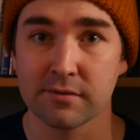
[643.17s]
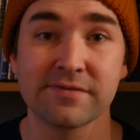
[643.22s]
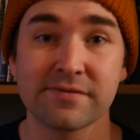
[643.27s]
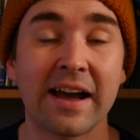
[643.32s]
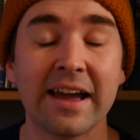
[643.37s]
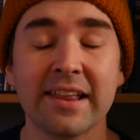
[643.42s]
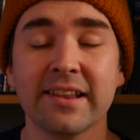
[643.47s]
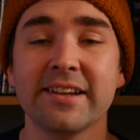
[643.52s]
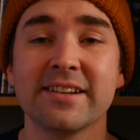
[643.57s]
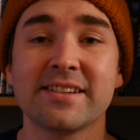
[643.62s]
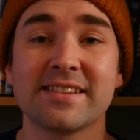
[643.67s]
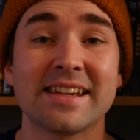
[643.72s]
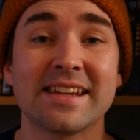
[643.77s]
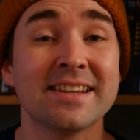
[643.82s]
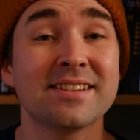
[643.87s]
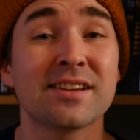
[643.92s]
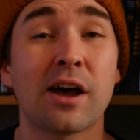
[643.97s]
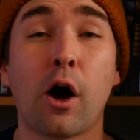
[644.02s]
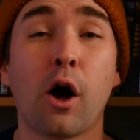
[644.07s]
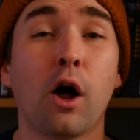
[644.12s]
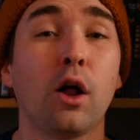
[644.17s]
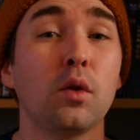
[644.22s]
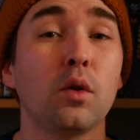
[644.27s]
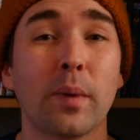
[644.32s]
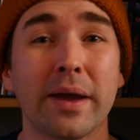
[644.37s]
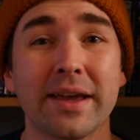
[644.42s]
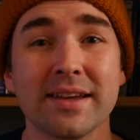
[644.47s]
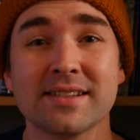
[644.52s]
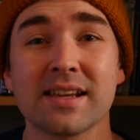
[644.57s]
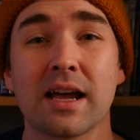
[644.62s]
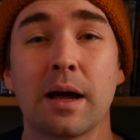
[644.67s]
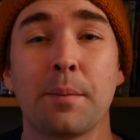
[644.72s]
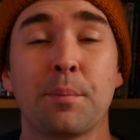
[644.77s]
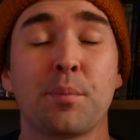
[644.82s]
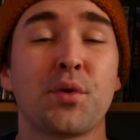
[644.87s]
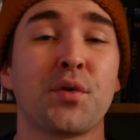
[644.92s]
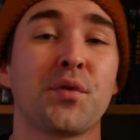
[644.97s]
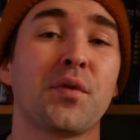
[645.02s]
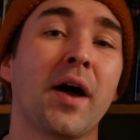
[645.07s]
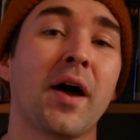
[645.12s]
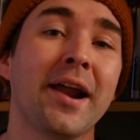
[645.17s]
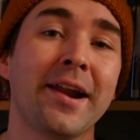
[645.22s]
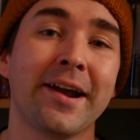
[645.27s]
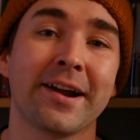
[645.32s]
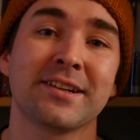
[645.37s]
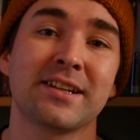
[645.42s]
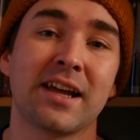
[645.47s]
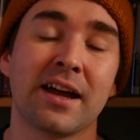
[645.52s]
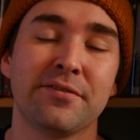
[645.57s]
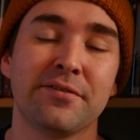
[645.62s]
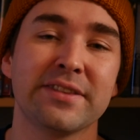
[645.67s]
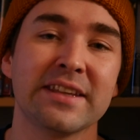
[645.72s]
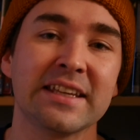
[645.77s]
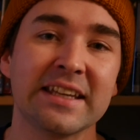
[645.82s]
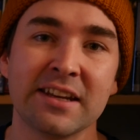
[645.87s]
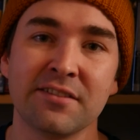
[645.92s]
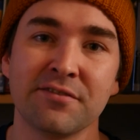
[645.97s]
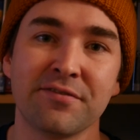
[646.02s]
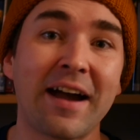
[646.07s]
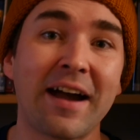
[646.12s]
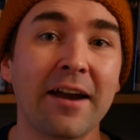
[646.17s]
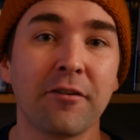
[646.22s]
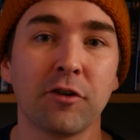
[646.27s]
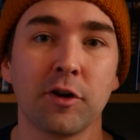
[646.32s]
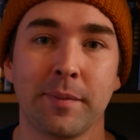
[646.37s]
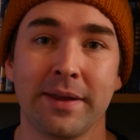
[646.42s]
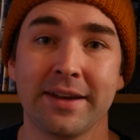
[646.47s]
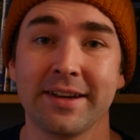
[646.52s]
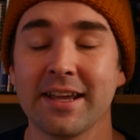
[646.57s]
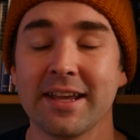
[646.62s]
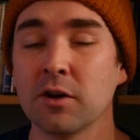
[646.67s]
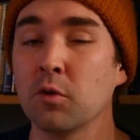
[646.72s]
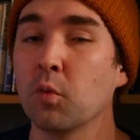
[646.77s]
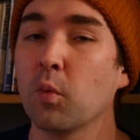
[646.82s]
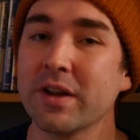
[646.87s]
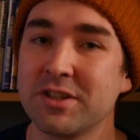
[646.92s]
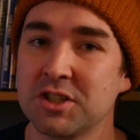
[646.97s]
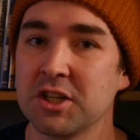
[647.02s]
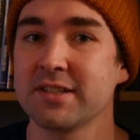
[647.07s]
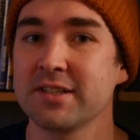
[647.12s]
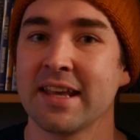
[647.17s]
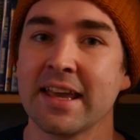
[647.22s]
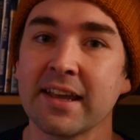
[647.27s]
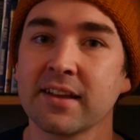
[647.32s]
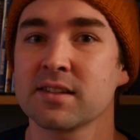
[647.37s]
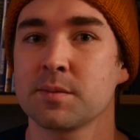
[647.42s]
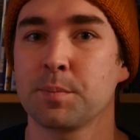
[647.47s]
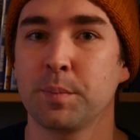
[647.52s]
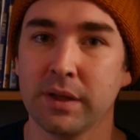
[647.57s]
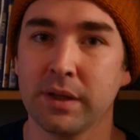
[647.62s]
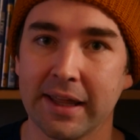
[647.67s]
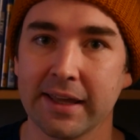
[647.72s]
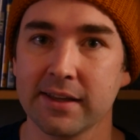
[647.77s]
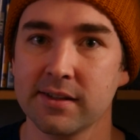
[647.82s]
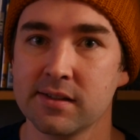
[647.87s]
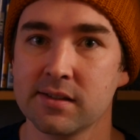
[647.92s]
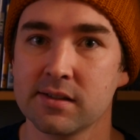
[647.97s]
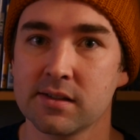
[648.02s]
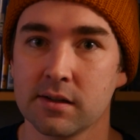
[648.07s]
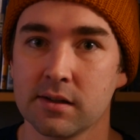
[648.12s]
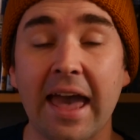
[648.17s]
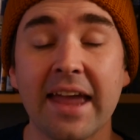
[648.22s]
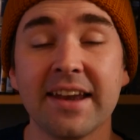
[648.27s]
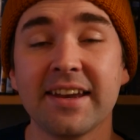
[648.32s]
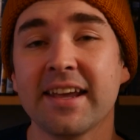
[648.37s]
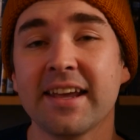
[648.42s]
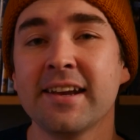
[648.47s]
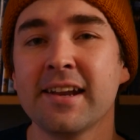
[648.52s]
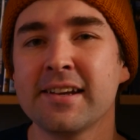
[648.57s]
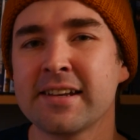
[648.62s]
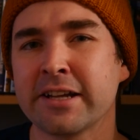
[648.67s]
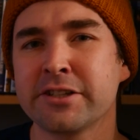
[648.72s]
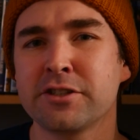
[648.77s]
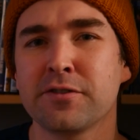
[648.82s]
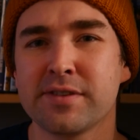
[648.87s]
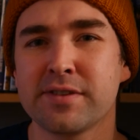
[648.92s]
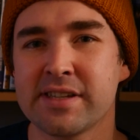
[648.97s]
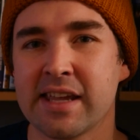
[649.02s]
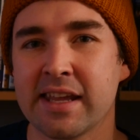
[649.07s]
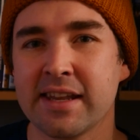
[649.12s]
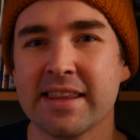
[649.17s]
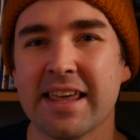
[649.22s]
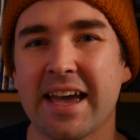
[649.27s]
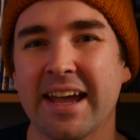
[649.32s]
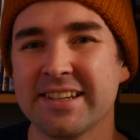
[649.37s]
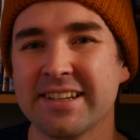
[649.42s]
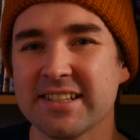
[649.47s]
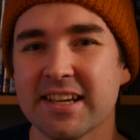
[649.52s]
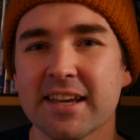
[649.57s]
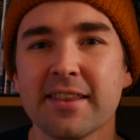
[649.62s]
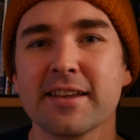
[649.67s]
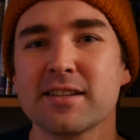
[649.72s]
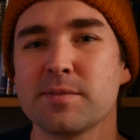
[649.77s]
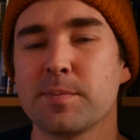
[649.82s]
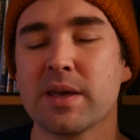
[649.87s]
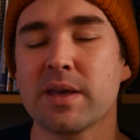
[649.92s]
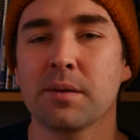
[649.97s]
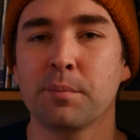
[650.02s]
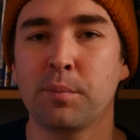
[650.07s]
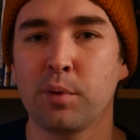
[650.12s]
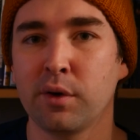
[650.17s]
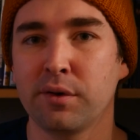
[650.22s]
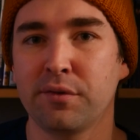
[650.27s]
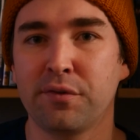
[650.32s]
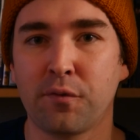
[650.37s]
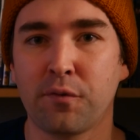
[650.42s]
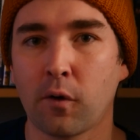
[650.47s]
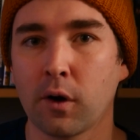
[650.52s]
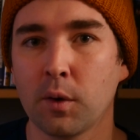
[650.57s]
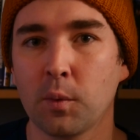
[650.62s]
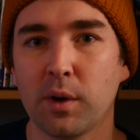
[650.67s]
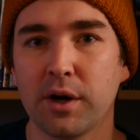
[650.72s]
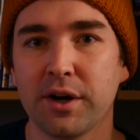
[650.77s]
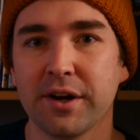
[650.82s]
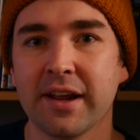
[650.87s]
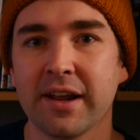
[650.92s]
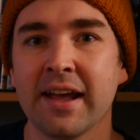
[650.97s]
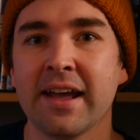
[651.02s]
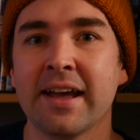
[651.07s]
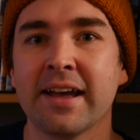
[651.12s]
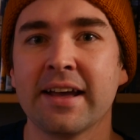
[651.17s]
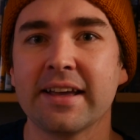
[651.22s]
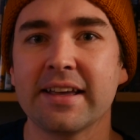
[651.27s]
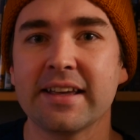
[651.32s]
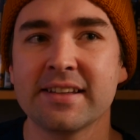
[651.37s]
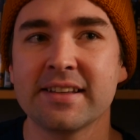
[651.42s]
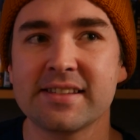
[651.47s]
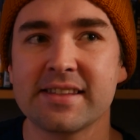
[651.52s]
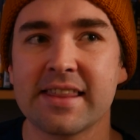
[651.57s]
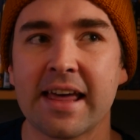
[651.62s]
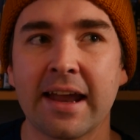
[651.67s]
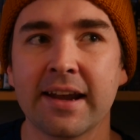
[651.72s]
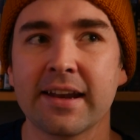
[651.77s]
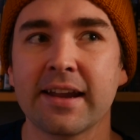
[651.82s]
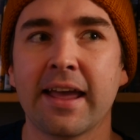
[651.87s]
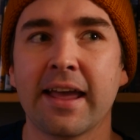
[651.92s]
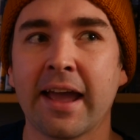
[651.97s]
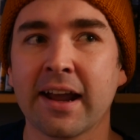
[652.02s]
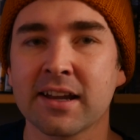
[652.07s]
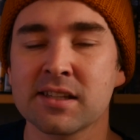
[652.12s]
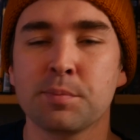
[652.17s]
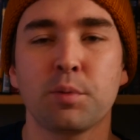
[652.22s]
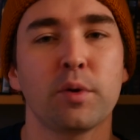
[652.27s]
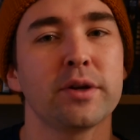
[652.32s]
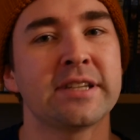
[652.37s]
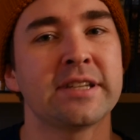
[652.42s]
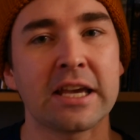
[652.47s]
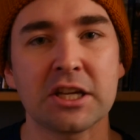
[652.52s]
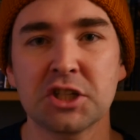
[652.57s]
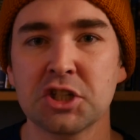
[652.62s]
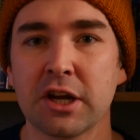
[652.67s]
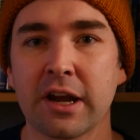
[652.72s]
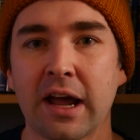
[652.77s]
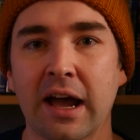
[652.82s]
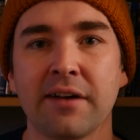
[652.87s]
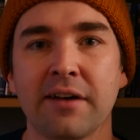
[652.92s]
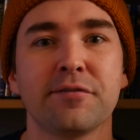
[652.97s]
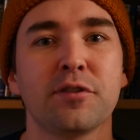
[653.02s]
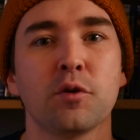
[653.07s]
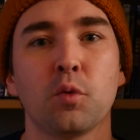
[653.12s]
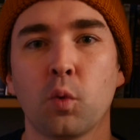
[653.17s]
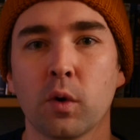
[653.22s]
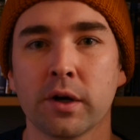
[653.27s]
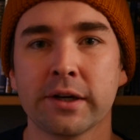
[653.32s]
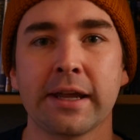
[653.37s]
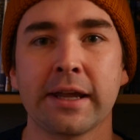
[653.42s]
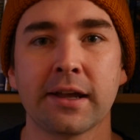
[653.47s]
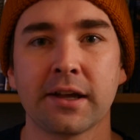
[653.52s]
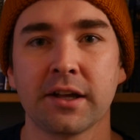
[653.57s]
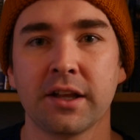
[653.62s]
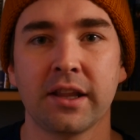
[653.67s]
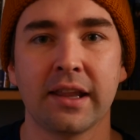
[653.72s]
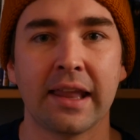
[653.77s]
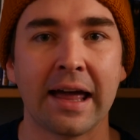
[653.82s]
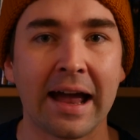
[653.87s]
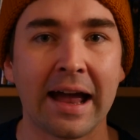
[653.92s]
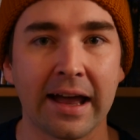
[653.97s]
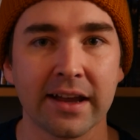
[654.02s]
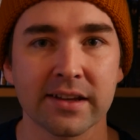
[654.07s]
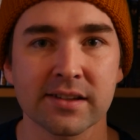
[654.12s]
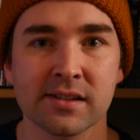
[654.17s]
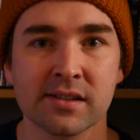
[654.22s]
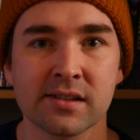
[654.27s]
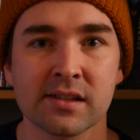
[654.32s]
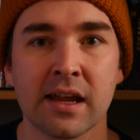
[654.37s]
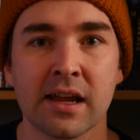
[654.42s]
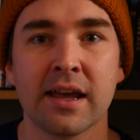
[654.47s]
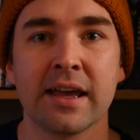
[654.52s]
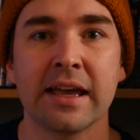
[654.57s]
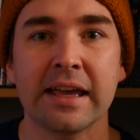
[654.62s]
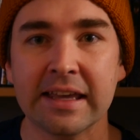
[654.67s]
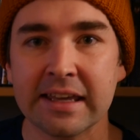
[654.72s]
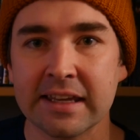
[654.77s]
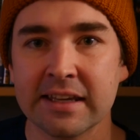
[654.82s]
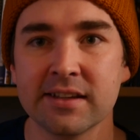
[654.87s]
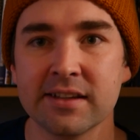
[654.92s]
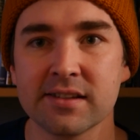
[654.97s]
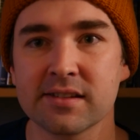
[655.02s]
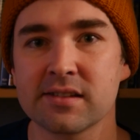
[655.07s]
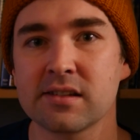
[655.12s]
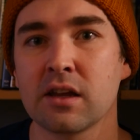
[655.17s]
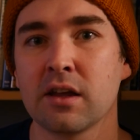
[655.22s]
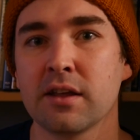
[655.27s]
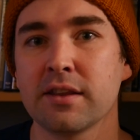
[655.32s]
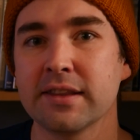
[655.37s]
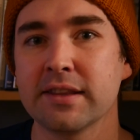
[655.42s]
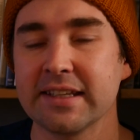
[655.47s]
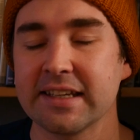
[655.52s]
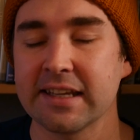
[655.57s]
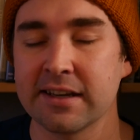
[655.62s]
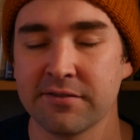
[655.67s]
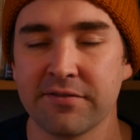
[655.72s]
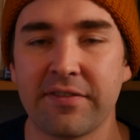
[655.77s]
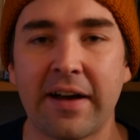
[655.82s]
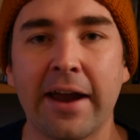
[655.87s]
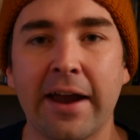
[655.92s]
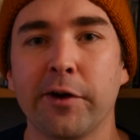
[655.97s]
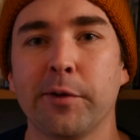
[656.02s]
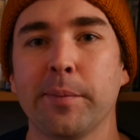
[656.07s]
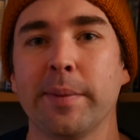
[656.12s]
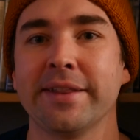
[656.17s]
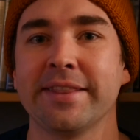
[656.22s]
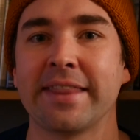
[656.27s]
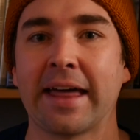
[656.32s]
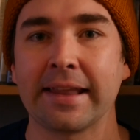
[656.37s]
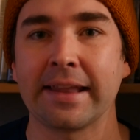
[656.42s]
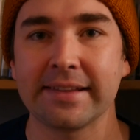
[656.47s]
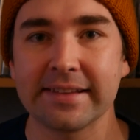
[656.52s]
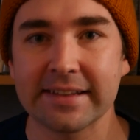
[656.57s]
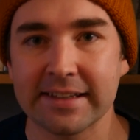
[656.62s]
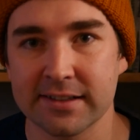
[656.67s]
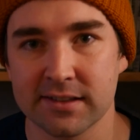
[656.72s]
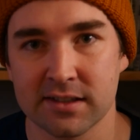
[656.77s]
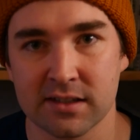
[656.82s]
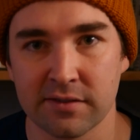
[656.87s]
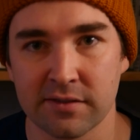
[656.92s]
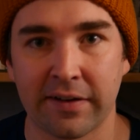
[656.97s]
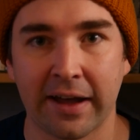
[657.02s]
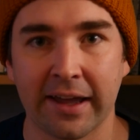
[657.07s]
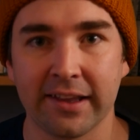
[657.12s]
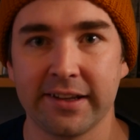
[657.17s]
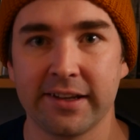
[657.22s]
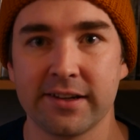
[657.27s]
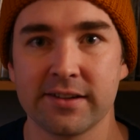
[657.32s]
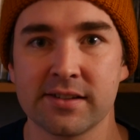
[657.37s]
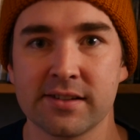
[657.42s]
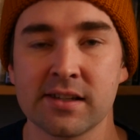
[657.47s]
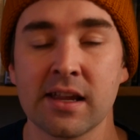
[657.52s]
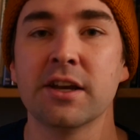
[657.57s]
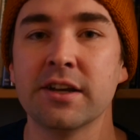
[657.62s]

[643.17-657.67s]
Violence is always a product of the environment in which it takes place. And in A Touch of Sin, the idea that's being put forward is that exploitation of the working class is the environment that leads to violence.